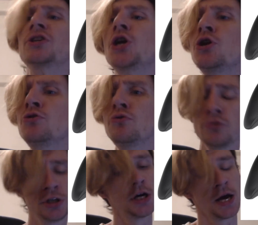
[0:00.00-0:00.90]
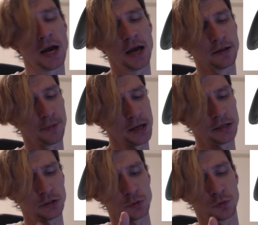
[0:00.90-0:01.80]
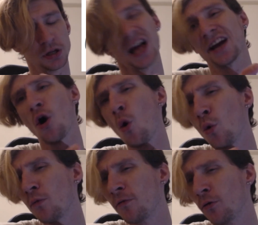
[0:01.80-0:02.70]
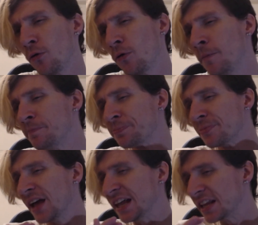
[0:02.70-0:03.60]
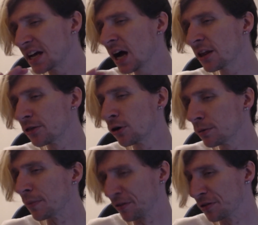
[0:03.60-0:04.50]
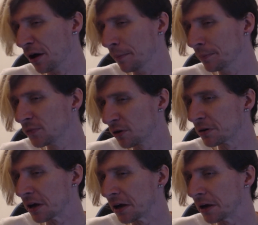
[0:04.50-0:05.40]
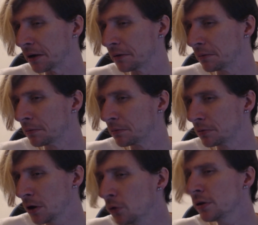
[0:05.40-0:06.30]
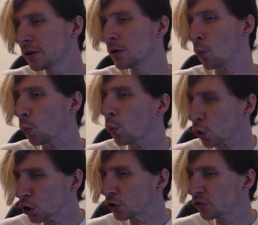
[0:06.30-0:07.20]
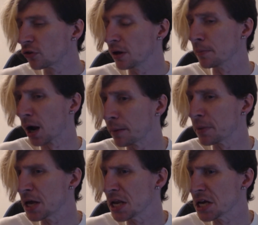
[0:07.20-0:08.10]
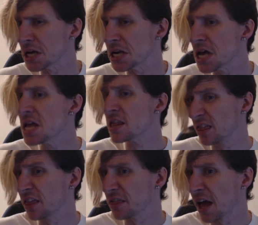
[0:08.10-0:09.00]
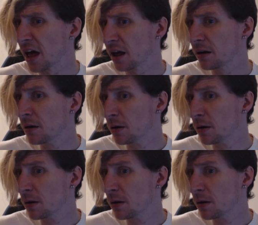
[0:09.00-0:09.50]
huge, and the buttons were like oval, and they kind of hurt my thumbs, okay? The only thing worse, in my opinion, than that